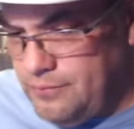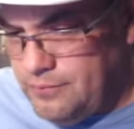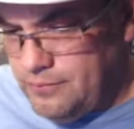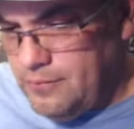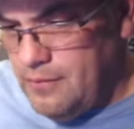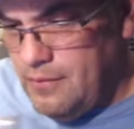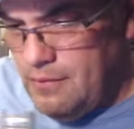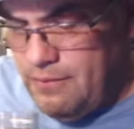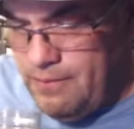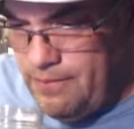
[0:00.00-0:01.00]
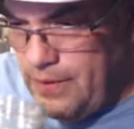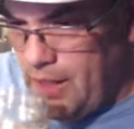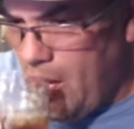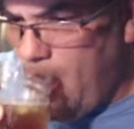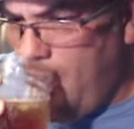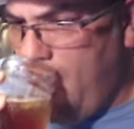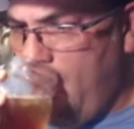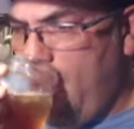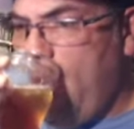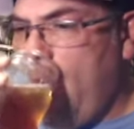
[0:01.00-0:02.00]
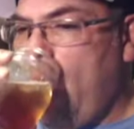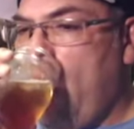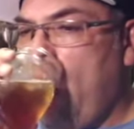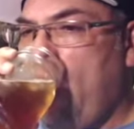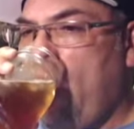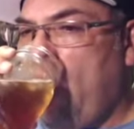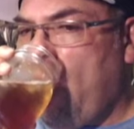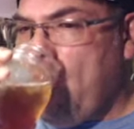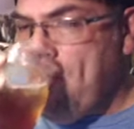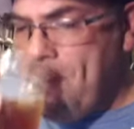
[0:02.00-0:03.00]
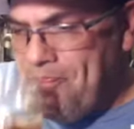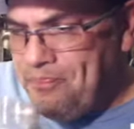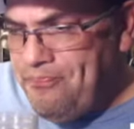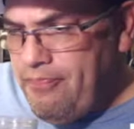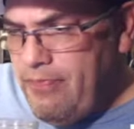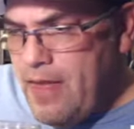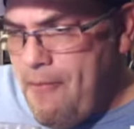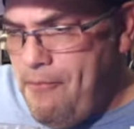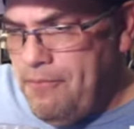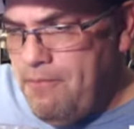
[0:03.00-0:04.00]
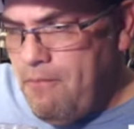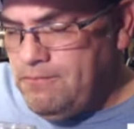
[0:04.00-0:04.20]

you know, DAZN just laid off a ton of their uh, their U.S. staff.